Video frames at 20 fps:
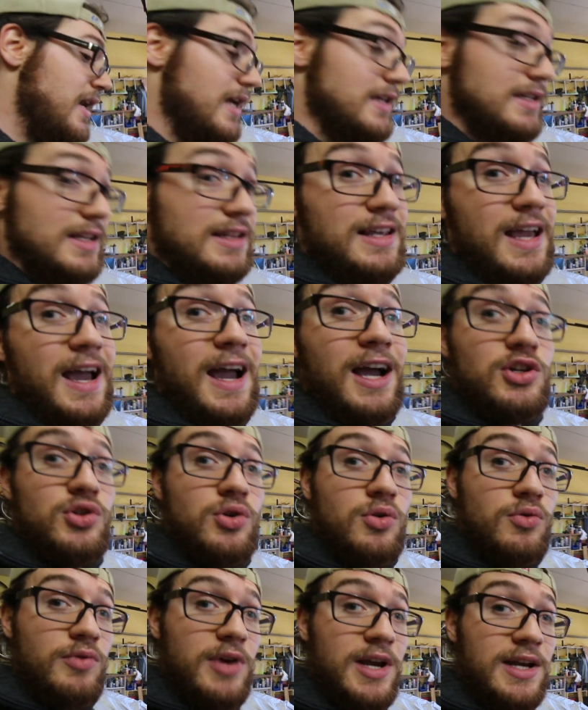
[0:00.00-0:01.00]
Is it the
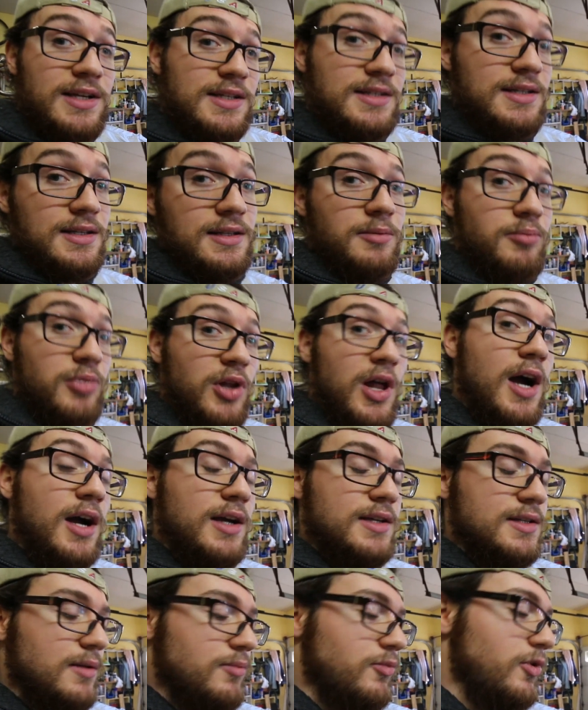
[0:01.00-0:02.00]
actual rings? Is it the
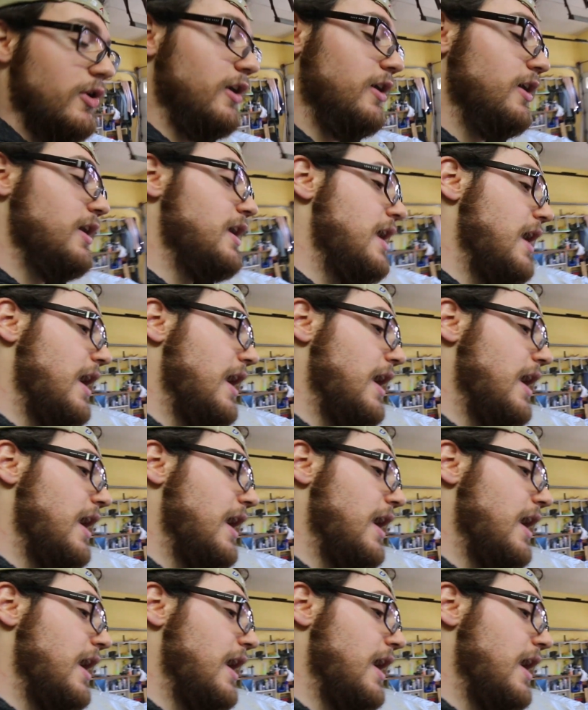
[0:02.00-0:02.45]
block somewhere?